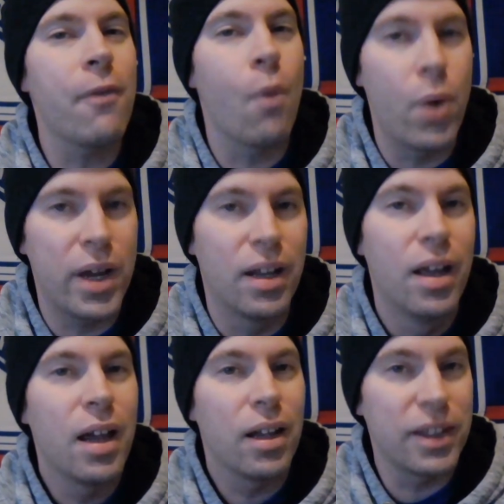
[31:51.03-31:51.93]
a win
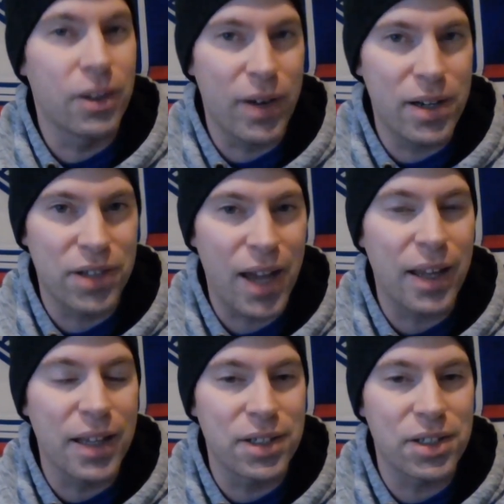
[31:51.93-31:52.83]
like the Rangers had
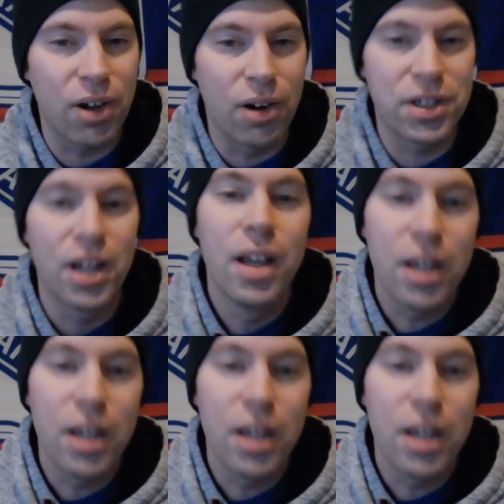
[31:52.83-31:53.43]
against the Stars,